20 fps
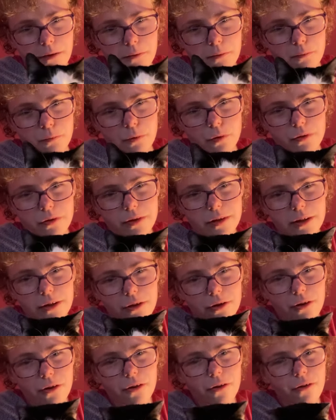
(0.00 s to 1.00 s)
We'll
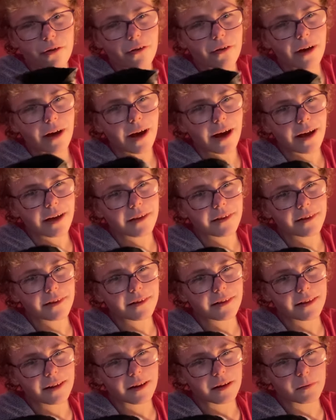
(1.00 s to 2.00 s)
see you in
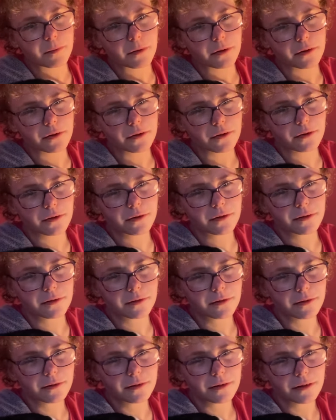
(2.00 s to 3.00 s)
the next video.
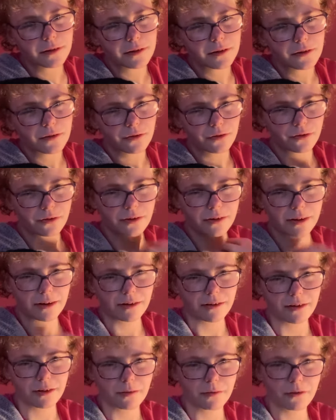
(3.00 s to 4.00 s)
I
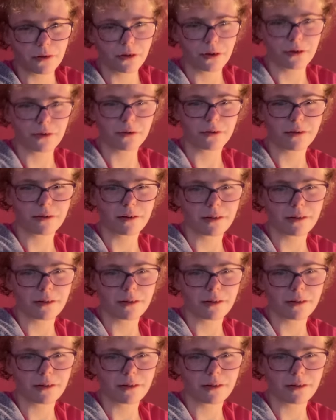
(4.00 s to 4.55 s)
guess I'm just...